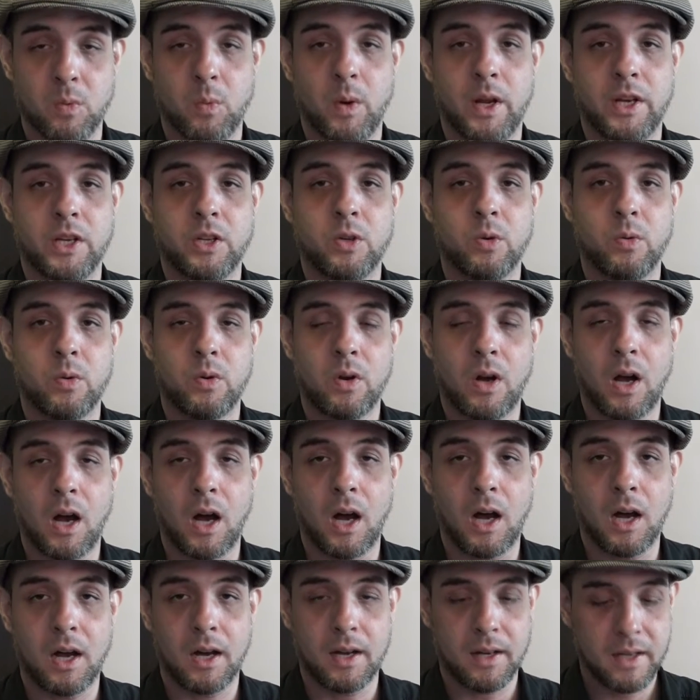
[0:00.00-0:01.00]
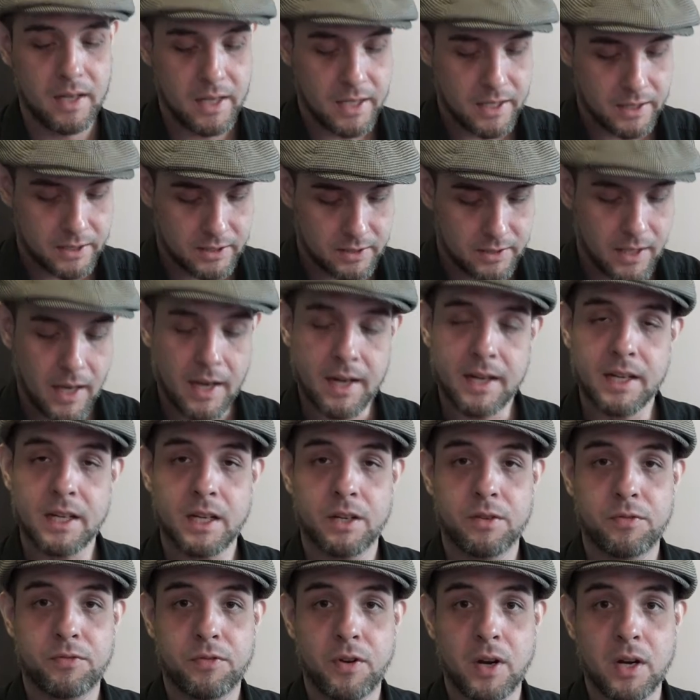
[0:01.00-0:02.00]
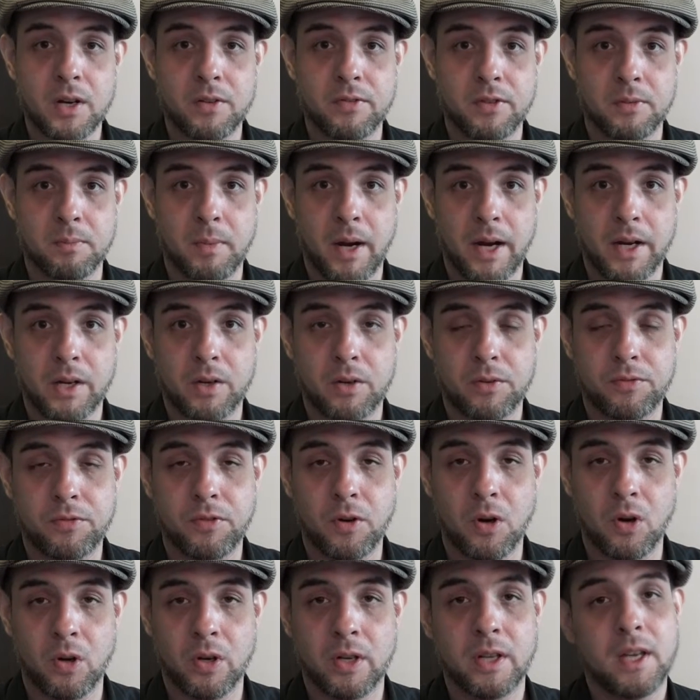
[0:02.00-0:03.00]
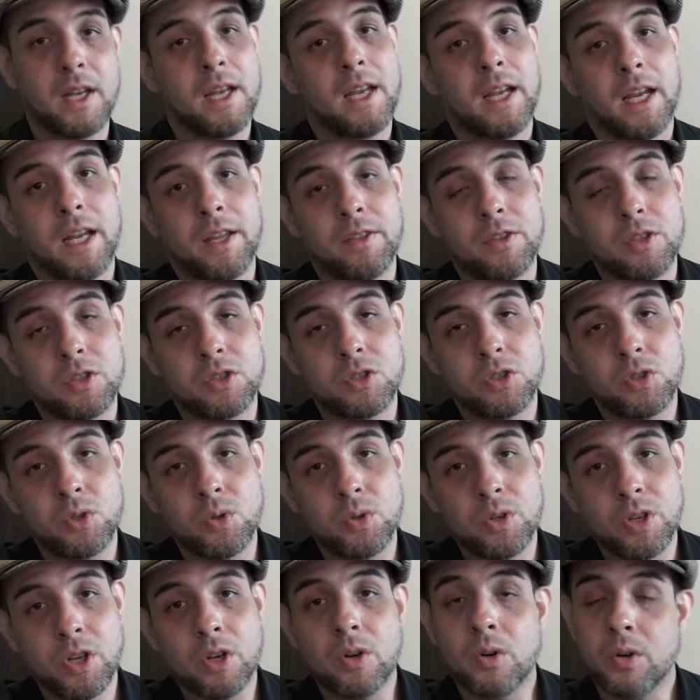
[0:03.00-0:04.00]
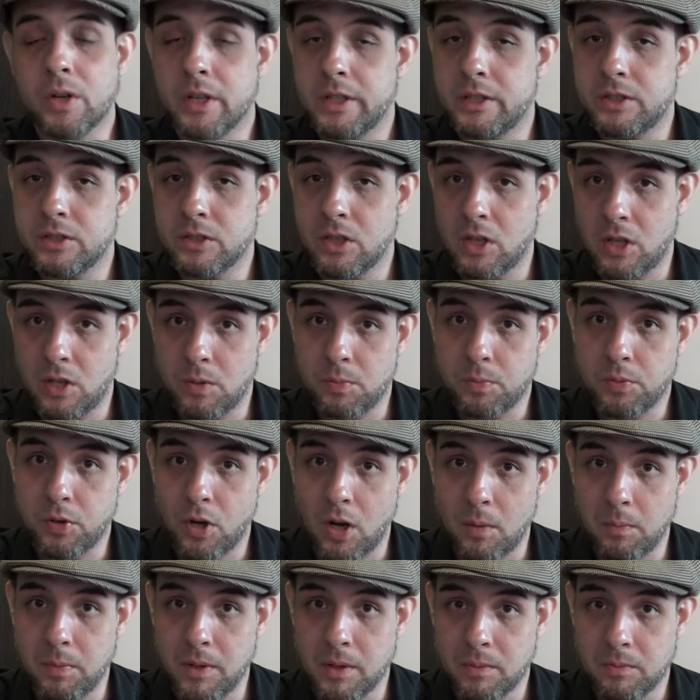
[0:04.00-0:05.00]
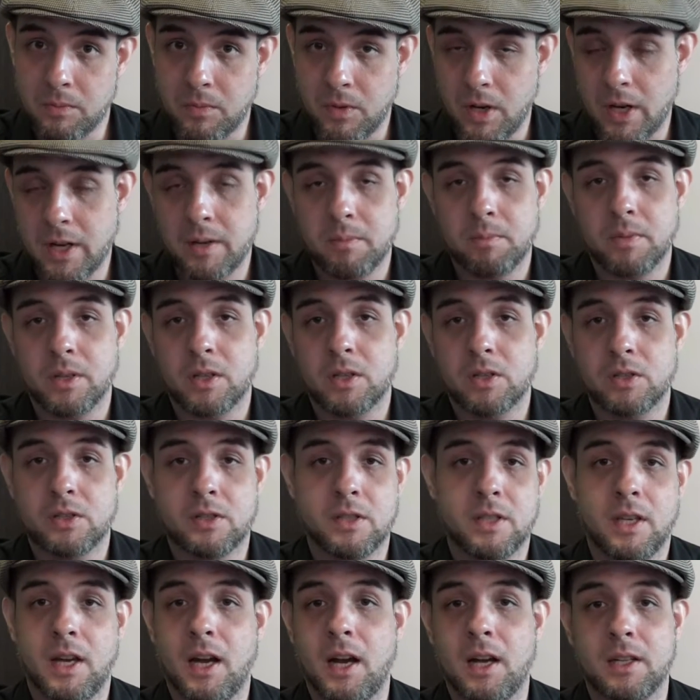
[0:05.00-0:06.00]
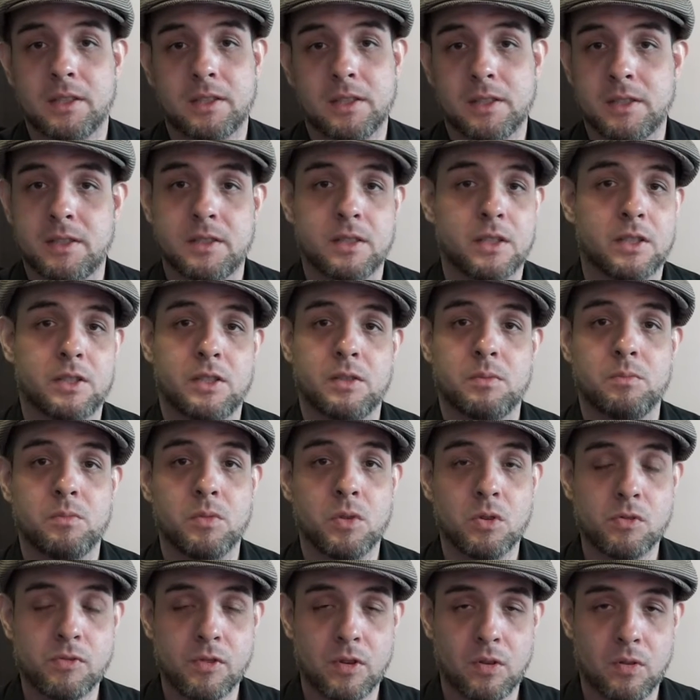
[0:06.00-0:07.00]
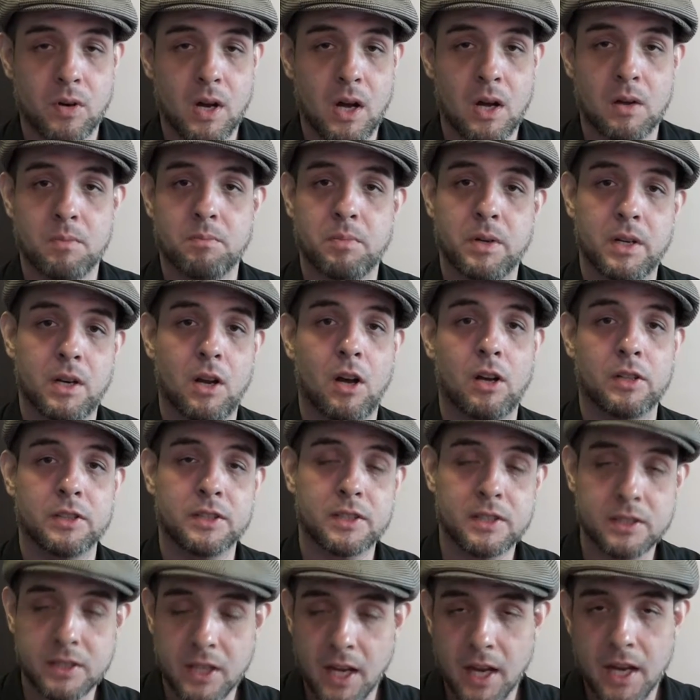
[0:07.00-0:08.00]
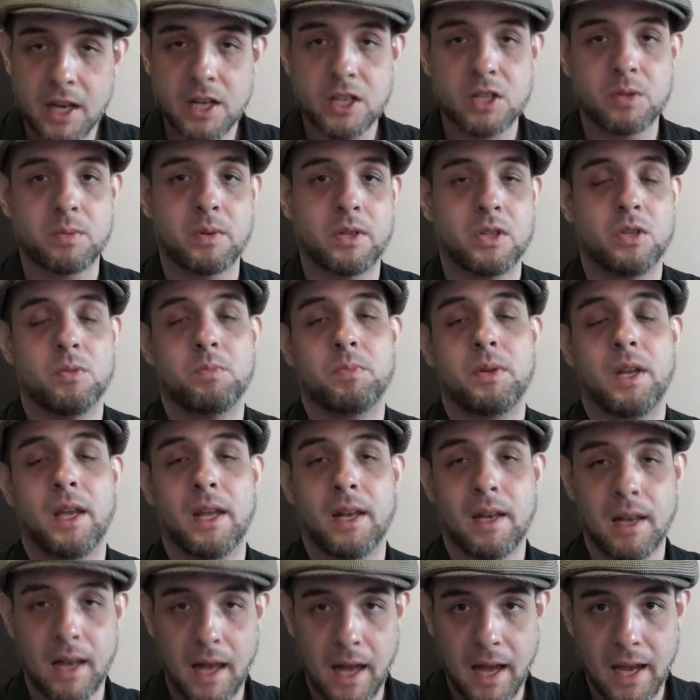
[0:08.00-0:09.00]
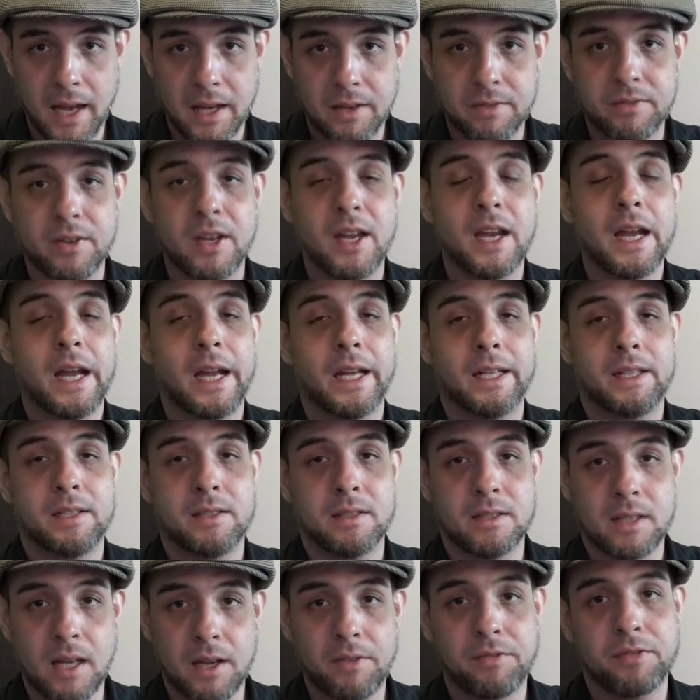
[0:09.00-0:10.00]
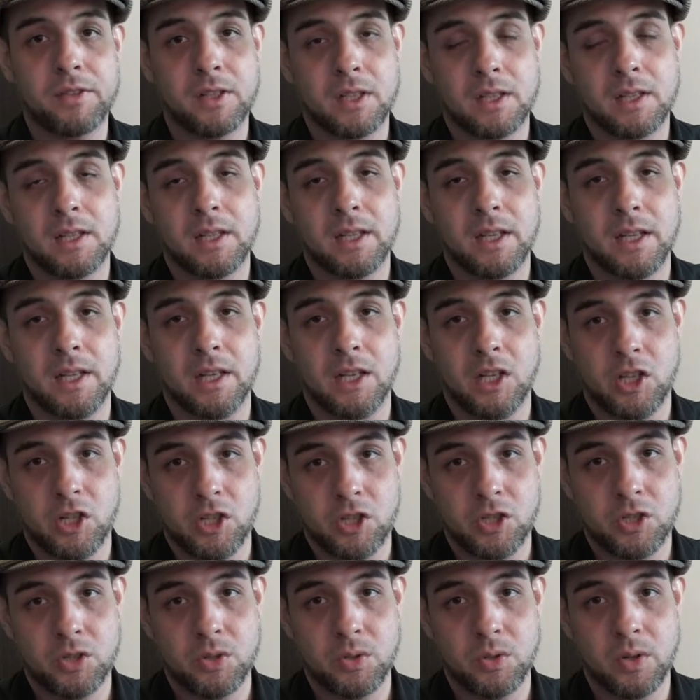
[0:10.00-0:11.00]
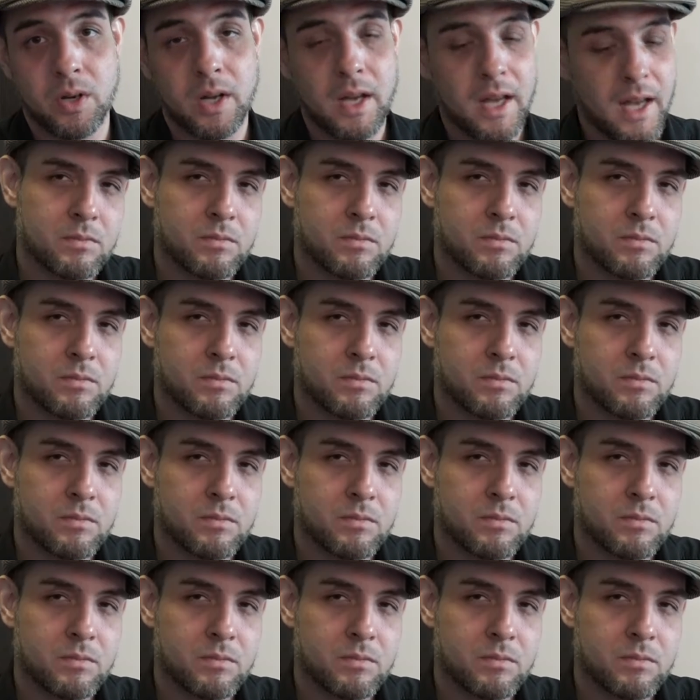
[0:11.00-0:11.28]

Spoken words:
When you are standing in front of a microphone, in the studio it's not a problem, right? Because the artist doesn't move around. But on stage, when you play live, it's definitely an issue.